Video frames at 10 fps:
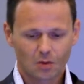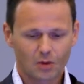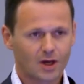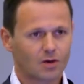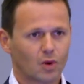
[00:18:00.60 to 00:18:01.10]

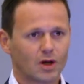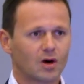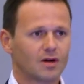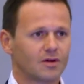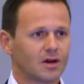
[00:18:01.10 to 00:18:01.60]
where you
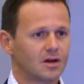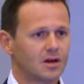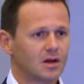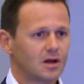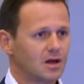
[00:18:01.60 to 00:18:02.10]
have an
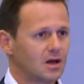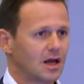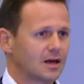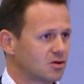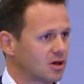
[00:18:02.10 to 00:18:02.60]

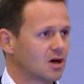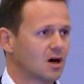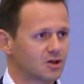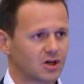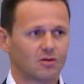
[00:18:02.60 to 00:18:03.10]
electric
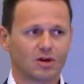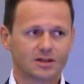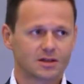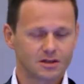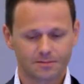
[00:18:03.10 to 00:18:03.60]
car sharing
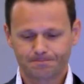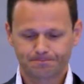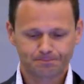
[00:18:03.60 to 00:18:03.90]
system.